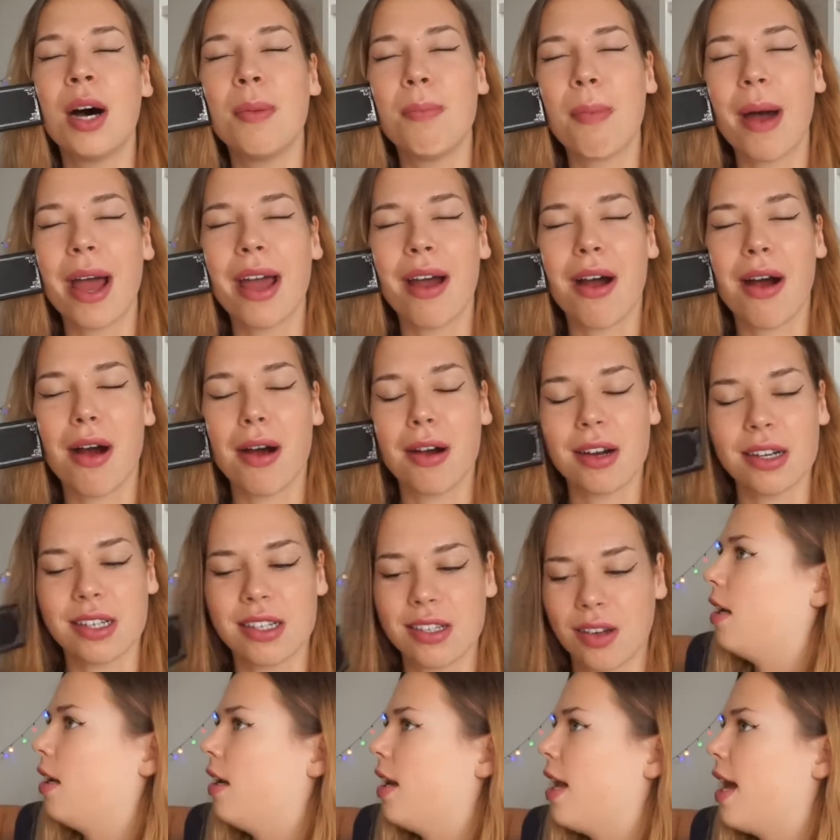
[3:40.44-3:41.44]
my
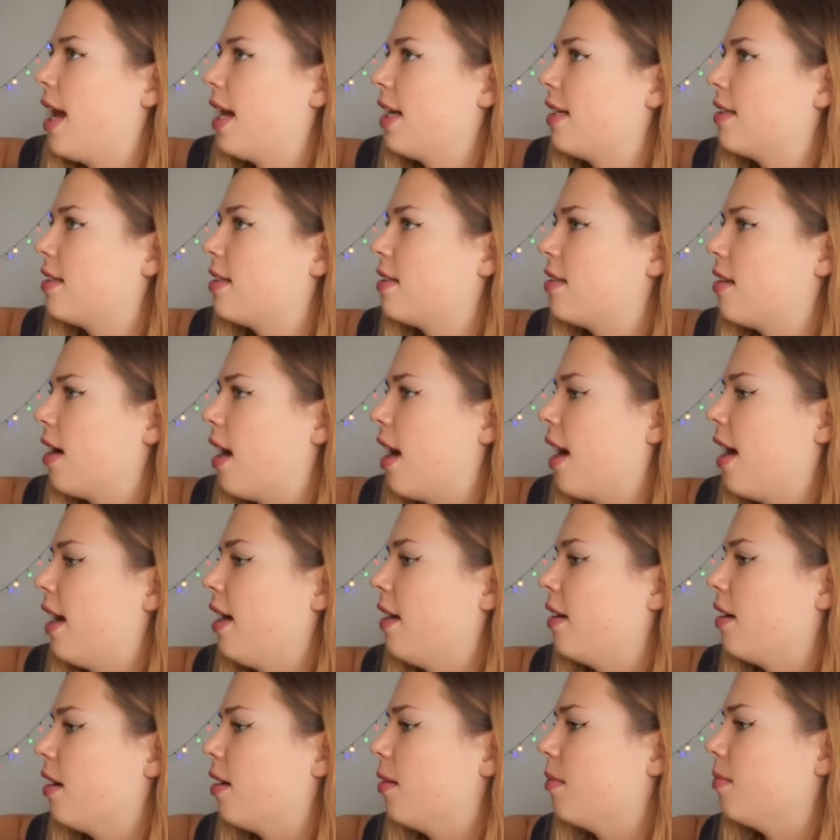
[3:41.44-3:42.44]
heart. Next
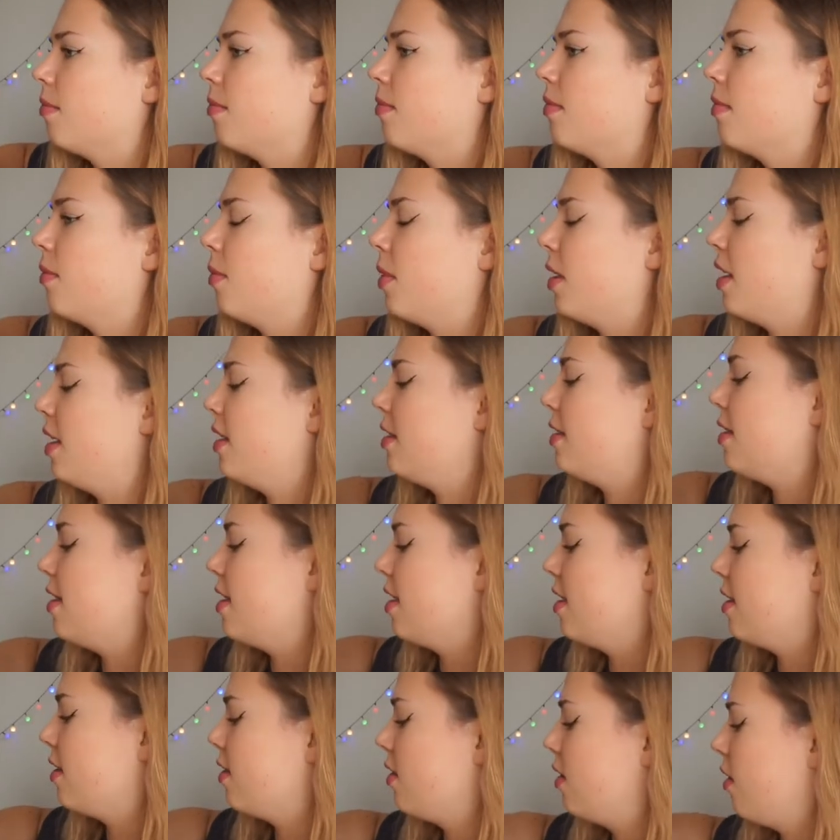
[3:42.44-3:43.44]
item. What is
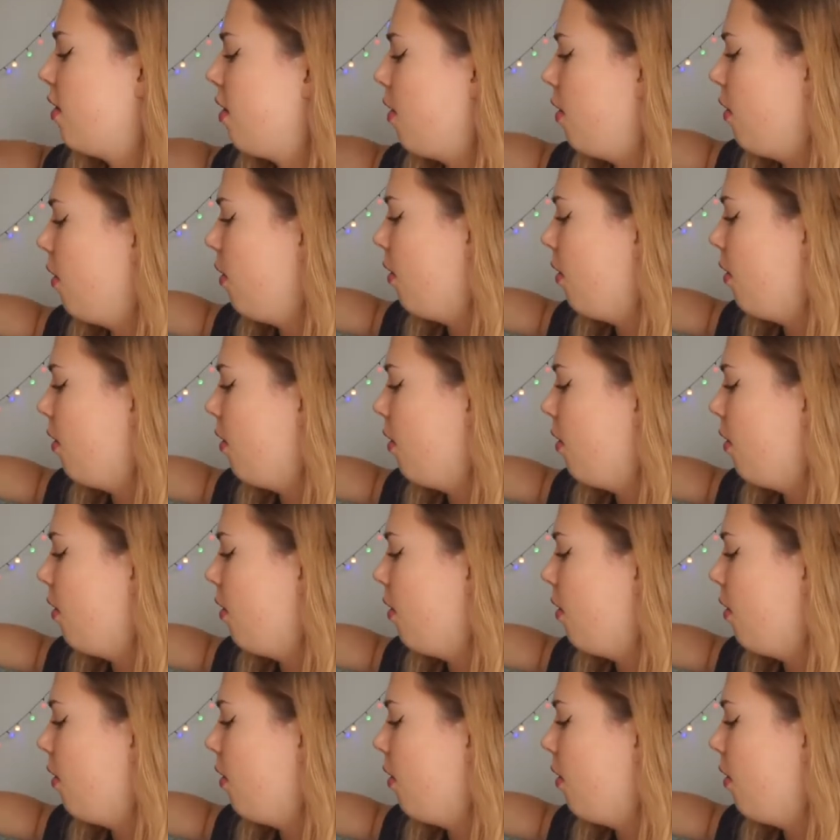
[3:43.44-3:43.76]
this?